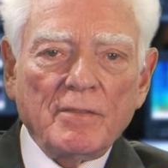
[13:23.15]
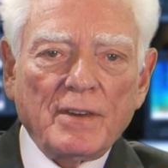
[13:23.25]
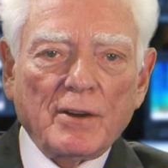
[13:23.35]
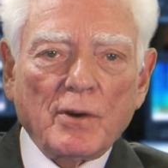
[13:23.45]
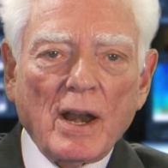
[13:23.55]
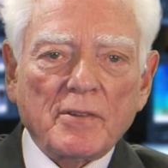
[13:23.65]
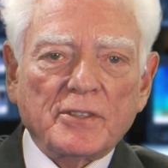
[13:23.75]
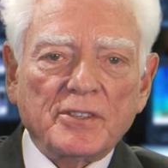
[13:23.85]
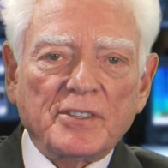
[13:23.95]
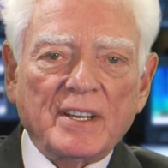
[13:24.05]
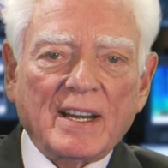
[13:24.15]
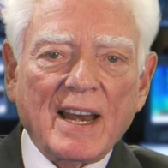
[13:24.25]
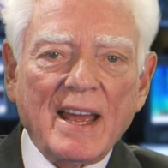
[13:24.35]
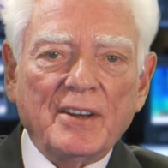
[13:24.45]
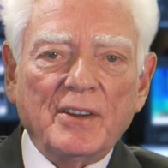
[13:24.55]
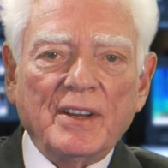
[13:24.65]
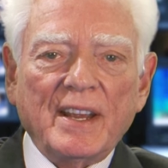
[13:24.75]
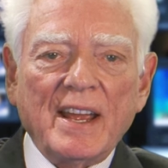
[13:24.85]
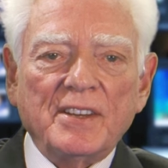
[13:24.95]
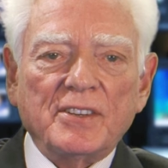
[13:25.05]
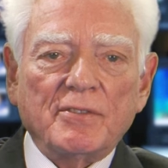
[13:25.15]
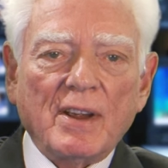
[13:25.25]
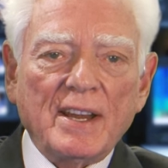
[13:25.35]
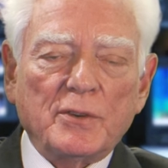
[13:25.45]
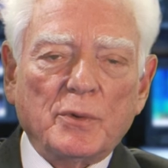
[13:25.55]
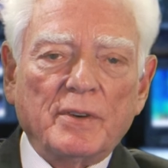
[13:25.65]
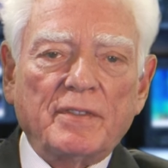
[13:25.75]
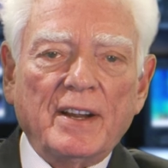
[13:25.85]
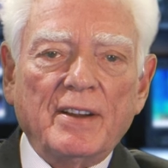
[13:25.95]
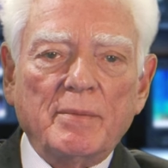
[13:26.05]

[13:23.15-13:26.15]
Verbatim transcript: Federal officers declined to engage in range warfare,